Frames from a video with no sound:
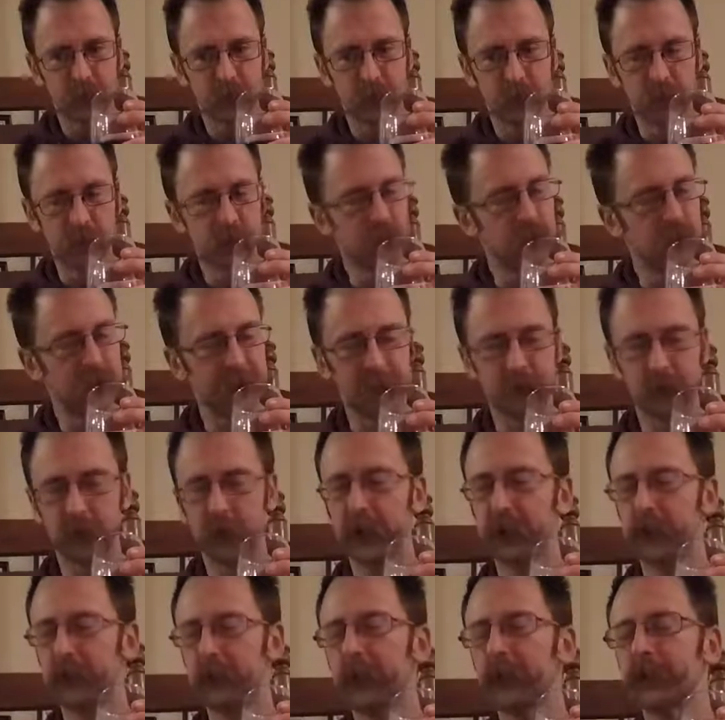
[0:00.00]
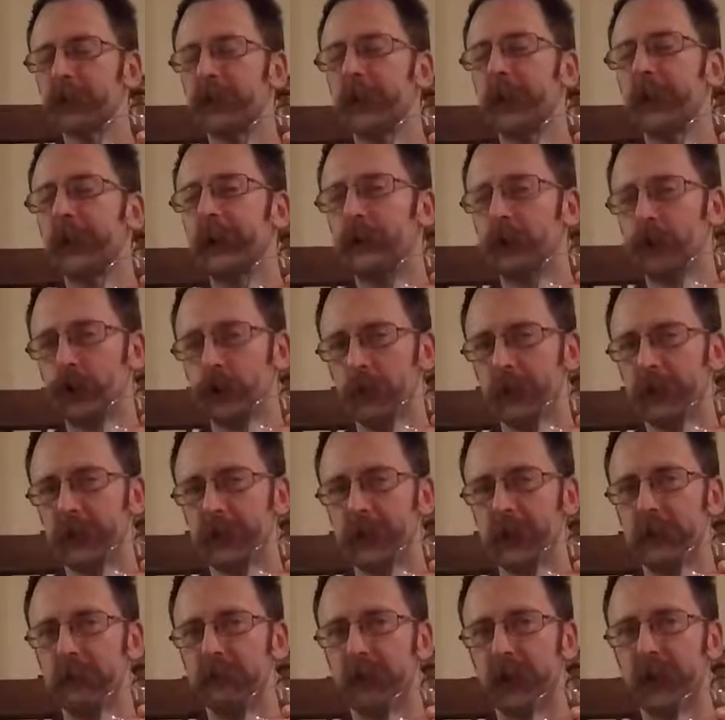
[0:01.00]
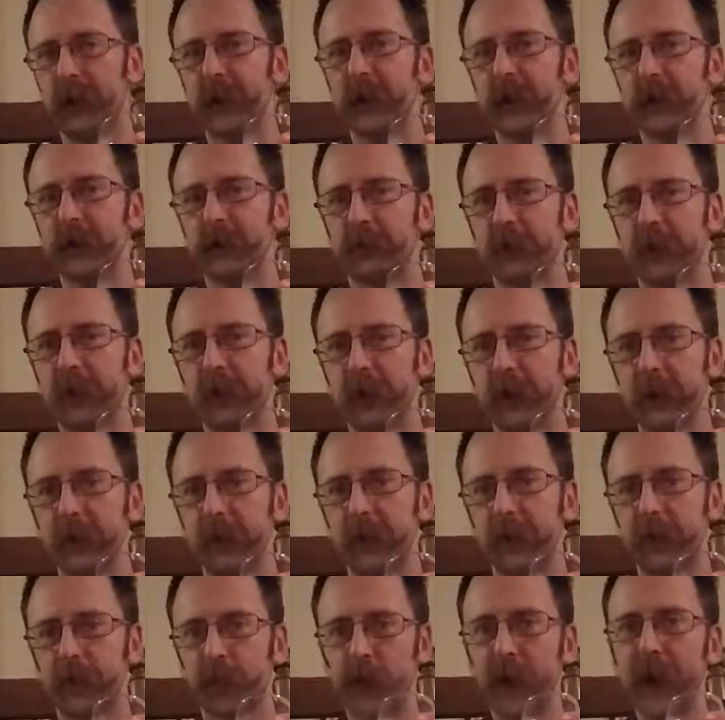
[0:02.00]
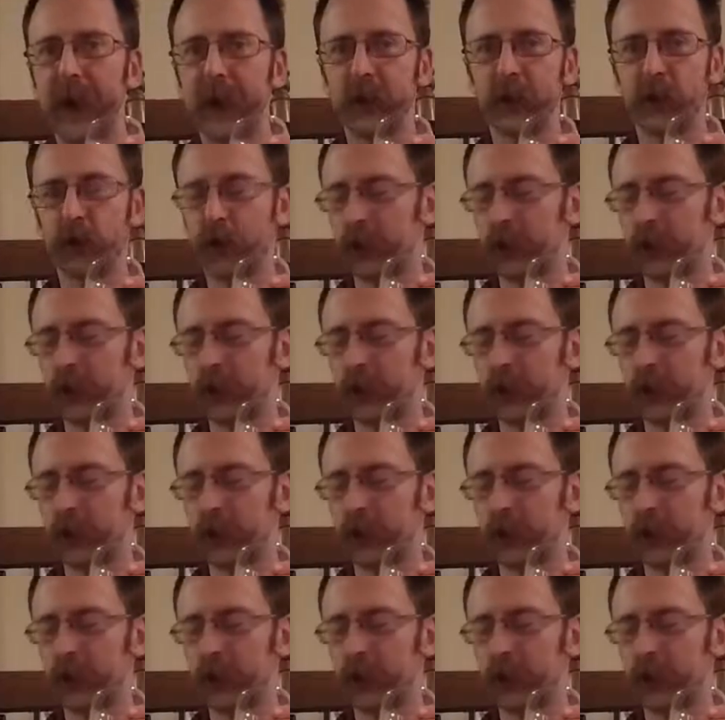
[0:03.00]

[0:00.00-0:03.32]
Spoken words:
very juicy, but it is very fresh.